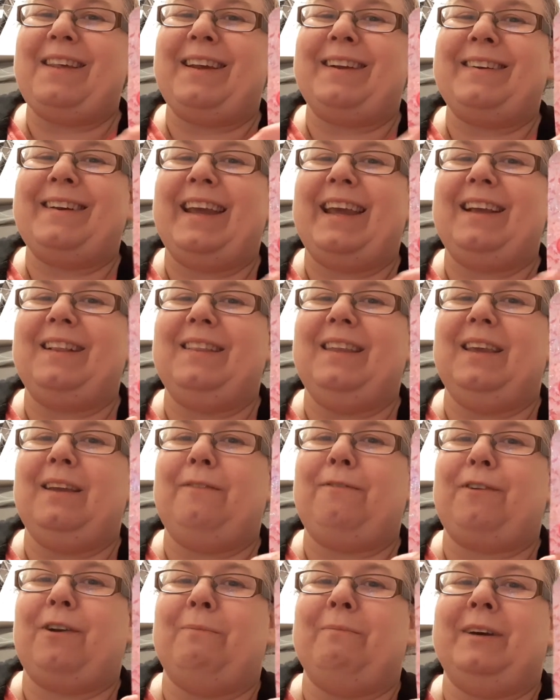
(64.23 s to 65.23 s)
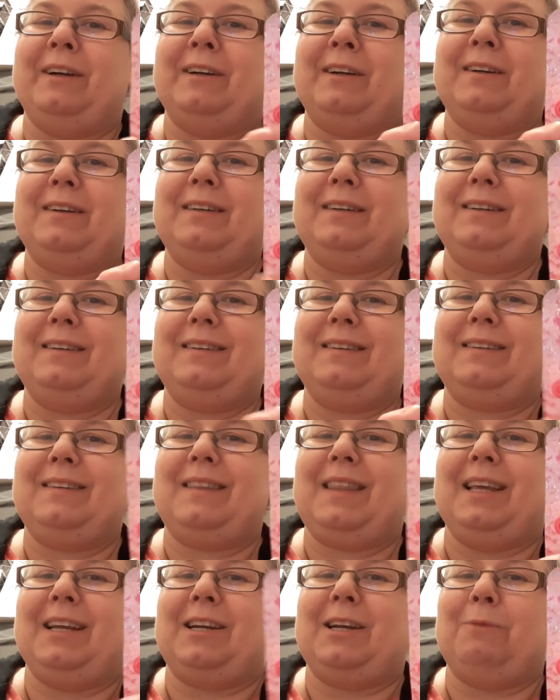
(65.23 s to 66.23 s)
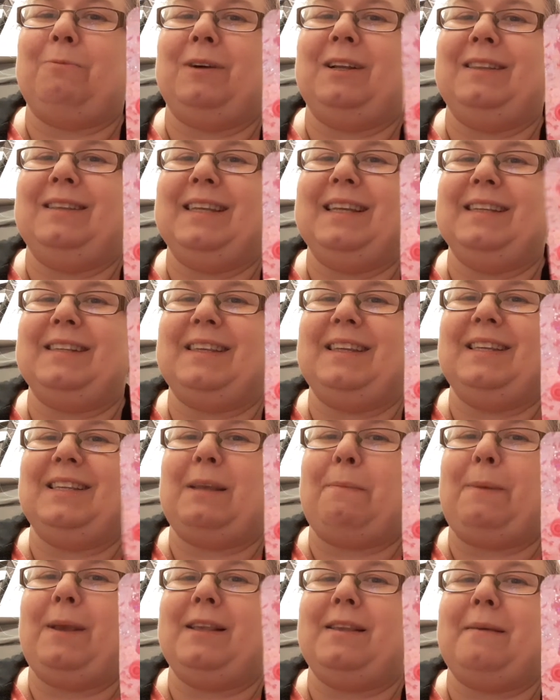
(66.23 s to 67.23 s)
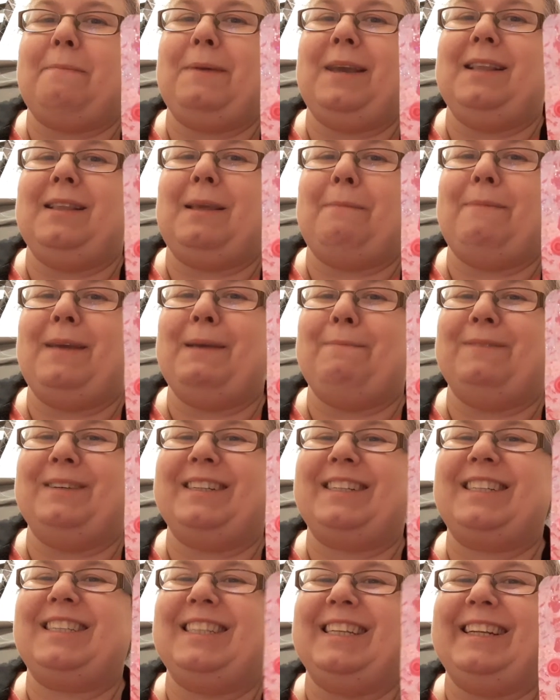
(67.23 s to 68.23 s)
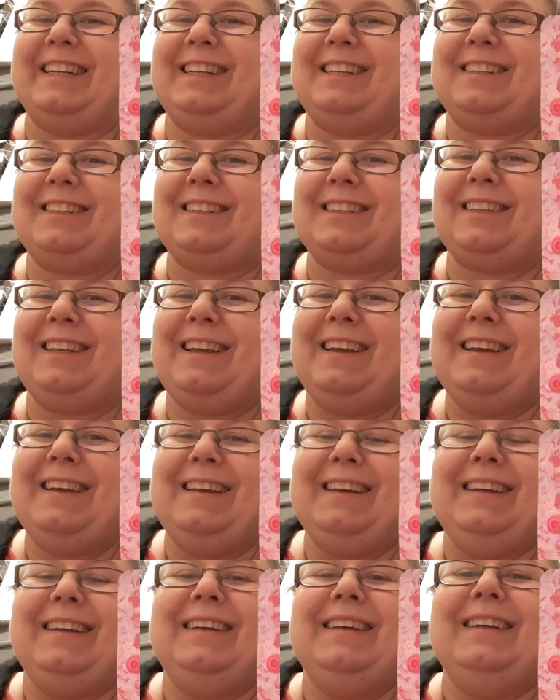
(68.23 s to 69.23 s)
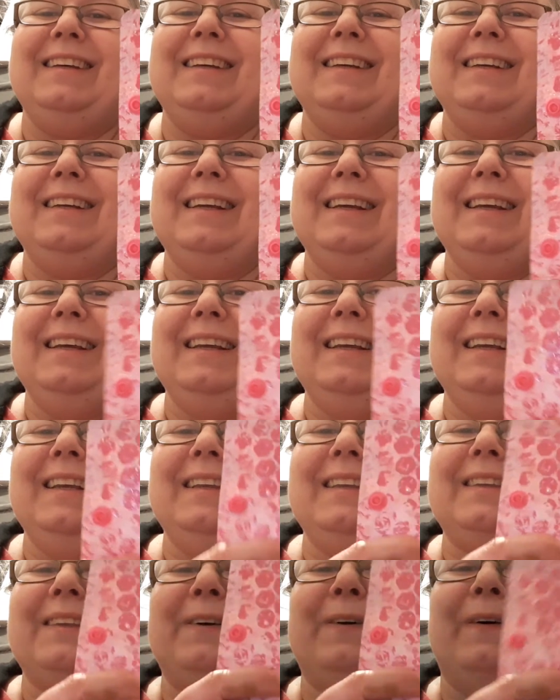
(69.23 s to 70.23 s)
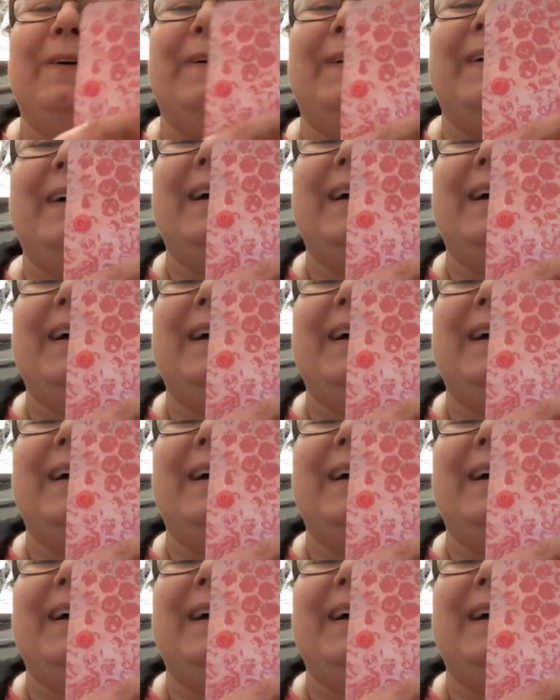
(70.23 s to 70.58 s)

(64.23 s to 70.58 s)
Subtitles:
technique from her 31 Days Easy Peasy Painty Papers series. So